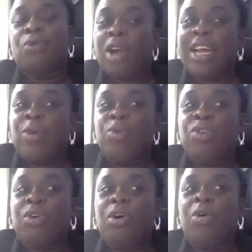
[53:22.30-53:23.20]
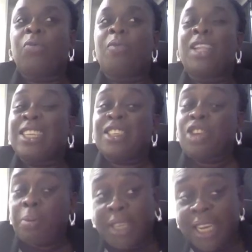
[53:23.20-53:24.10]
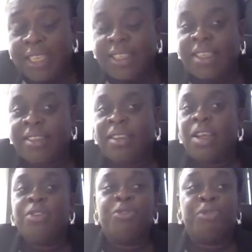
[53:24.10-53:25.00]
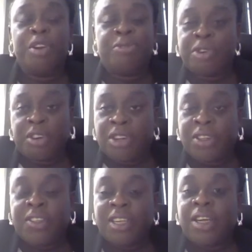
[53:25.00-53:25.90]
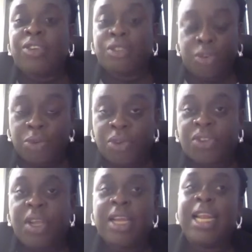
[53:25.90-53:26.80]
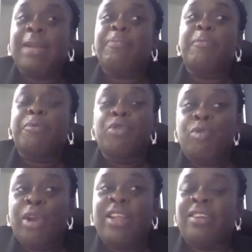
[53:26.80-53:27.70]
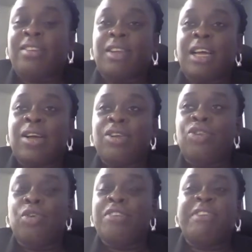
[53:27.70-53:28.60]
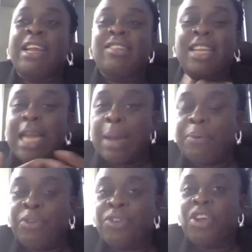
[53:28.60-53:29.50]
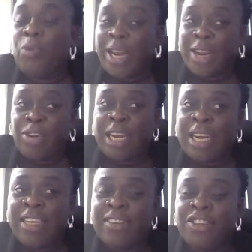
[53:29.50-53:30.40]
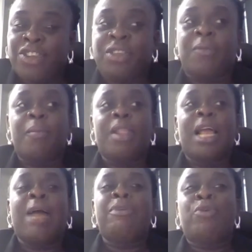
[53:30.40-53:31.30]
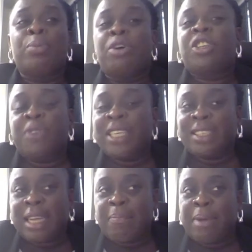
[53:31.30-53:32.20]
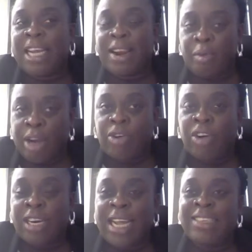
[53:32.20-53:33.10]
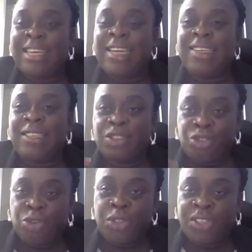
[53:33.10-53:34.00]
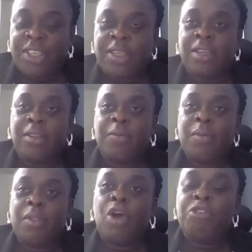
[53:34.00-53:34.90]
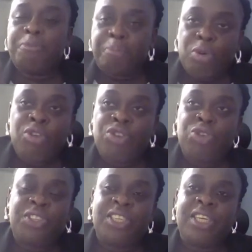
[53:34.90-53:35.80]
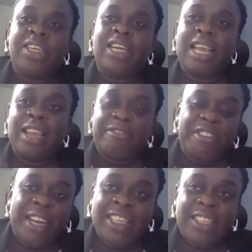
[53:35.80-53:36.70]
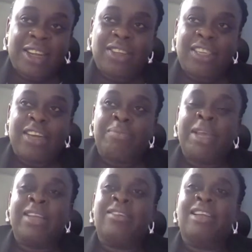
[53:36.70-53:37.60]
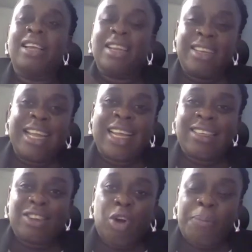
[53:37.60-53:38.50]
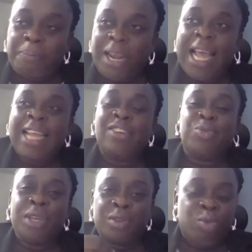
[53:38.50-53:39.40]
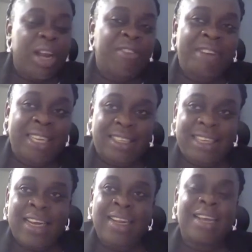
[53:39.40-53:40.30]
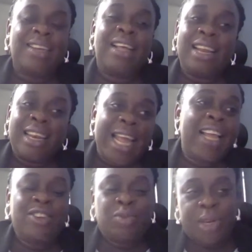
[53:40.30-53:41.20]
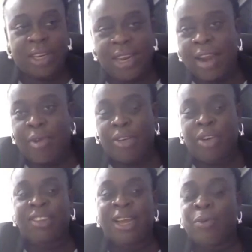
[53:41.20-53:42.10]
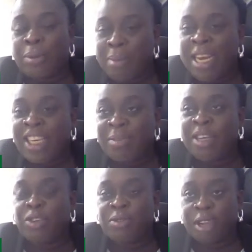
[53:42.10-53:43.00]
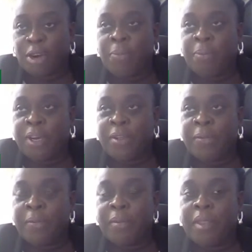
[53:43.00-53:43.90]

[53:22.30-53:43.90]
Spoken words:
what I would call, in some cases, frivolous suits that people raise, if anything happens with an organization. I mean, we must first step back and recognize that the duty of producing a financial statement that complies with the relevant standard lies with the directors and with management of a company.